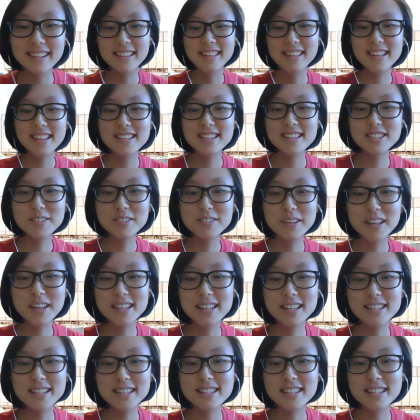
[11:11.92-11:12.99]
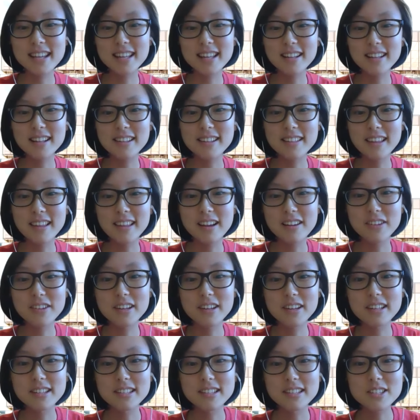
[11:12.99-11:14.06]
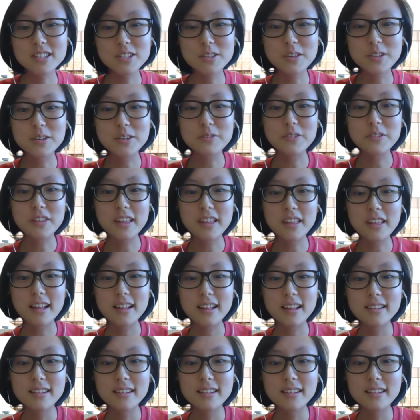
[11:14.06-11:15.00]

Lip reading: That's so nice that they have a Discord for that.